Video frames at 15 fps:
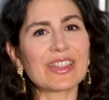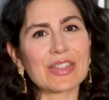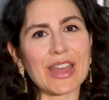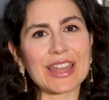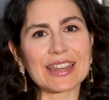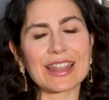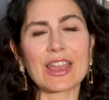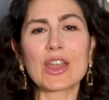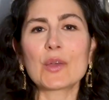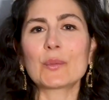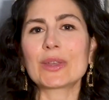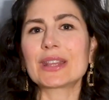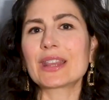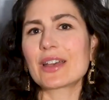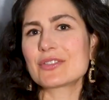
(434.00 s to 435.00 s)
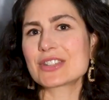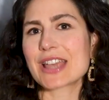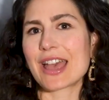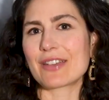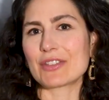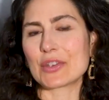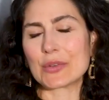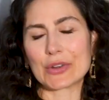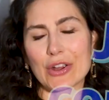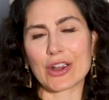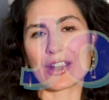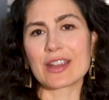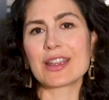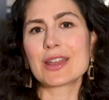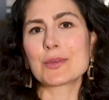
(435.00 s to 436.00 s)
then we'd love to have you in
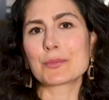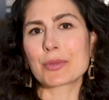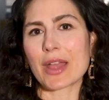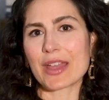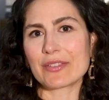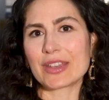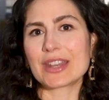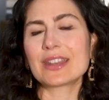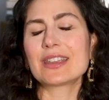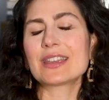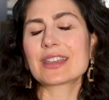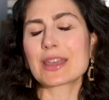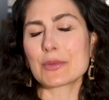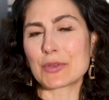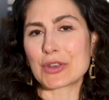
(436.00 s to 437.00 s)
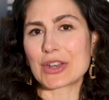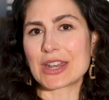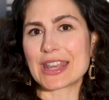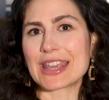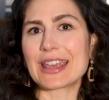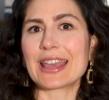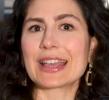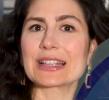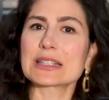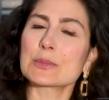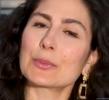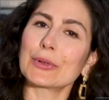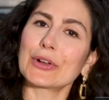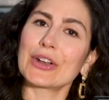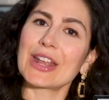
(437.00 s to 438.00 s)
our private community,
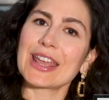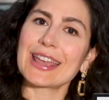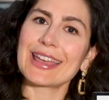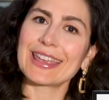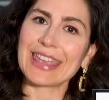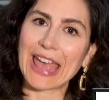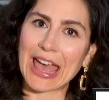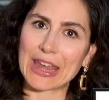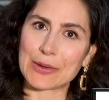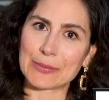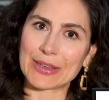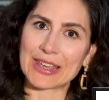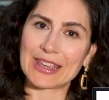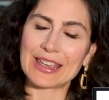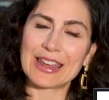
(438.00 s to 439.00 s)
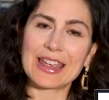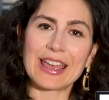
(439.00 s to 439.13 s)
Explearning Academy.